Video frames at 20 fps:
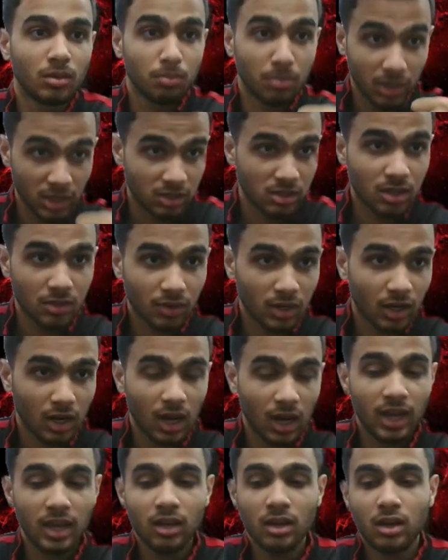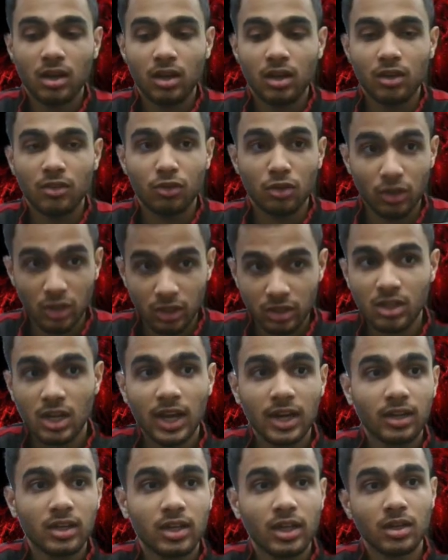please give it a like. If you
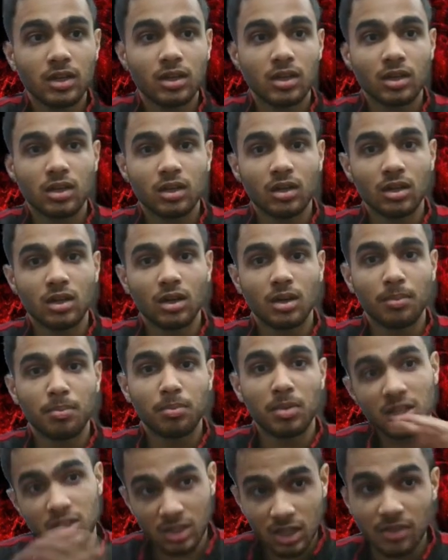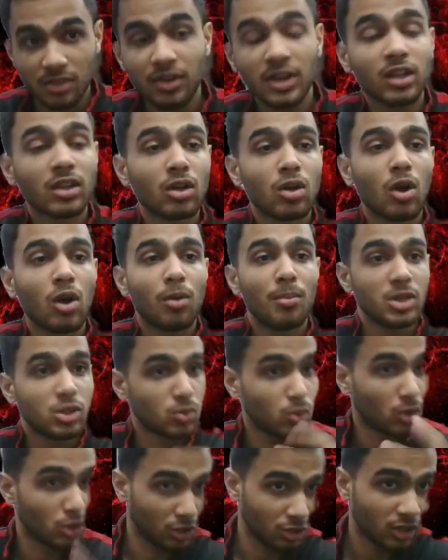disliked it, please leave it in the
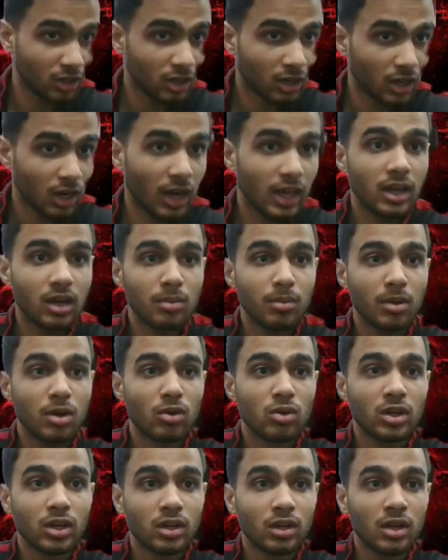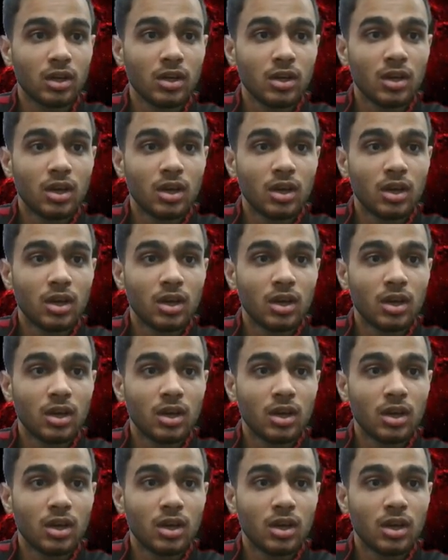comments what you didn't like about it.